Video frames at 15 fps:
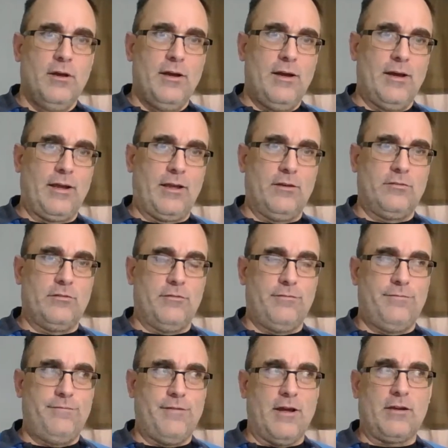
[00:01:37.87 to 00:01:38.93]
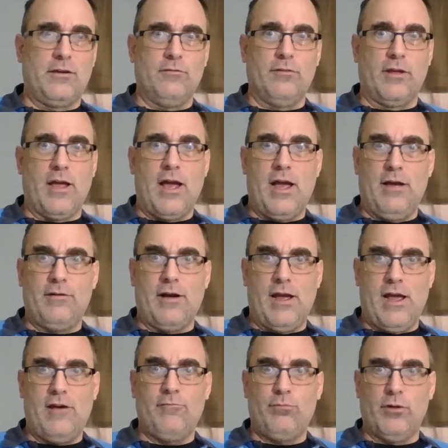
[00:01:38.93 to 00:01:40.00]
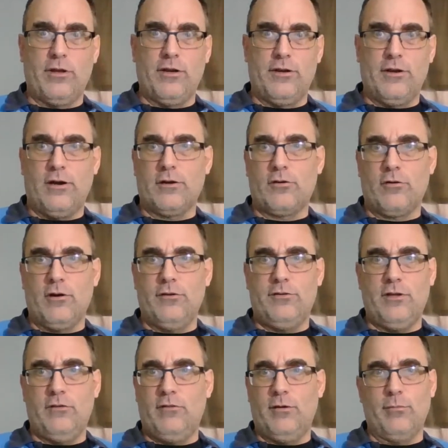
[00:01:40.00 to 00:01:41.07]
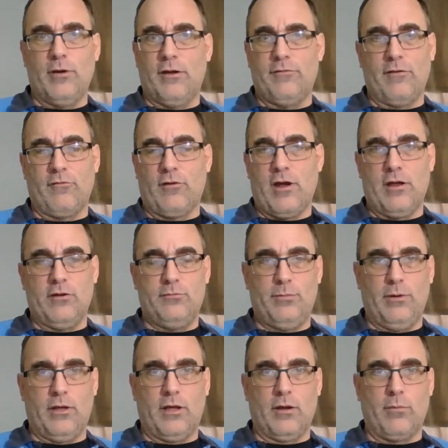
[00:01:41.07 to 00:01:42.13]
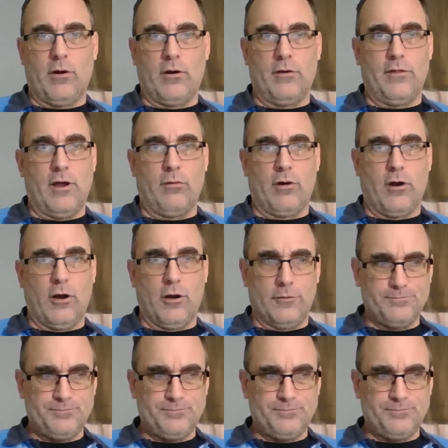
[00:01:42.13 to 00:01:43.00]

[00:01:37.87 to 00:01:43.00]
I guess effectively I have, I have played a doctor on T V, but I've never had a speaking part in that regard.